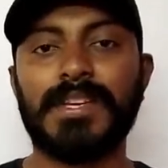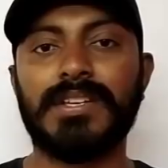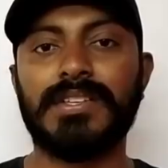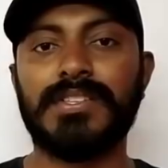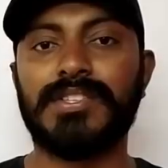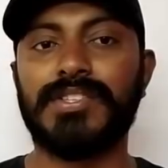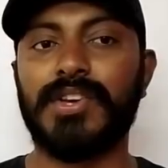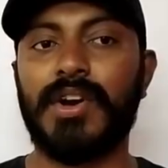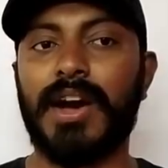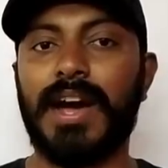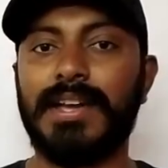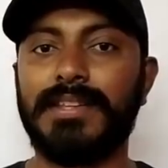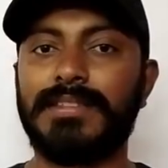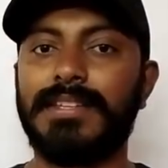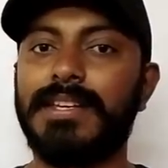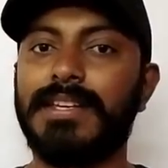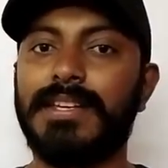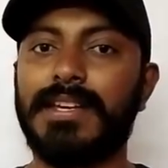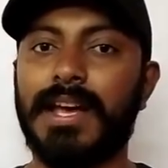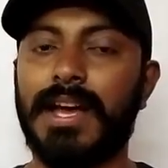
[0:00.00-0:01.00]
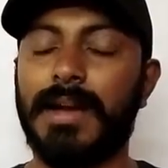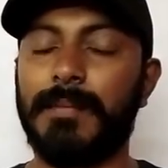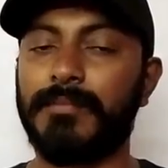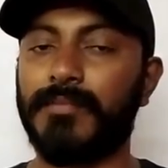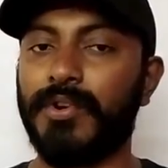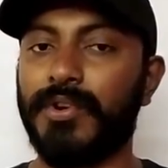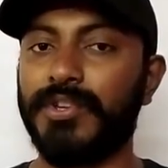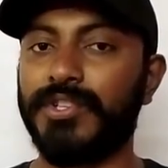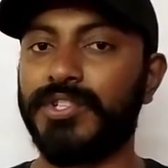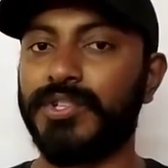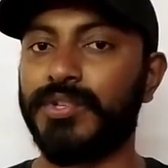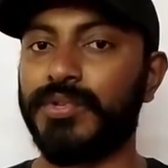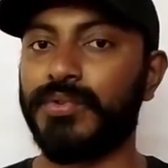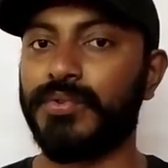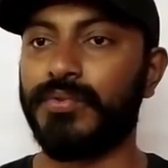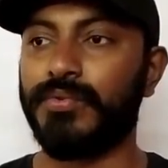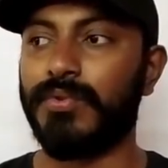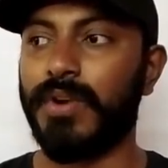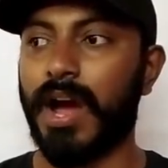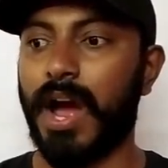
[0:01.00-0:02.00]
So I think I'm going
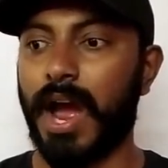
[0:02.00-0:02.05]
to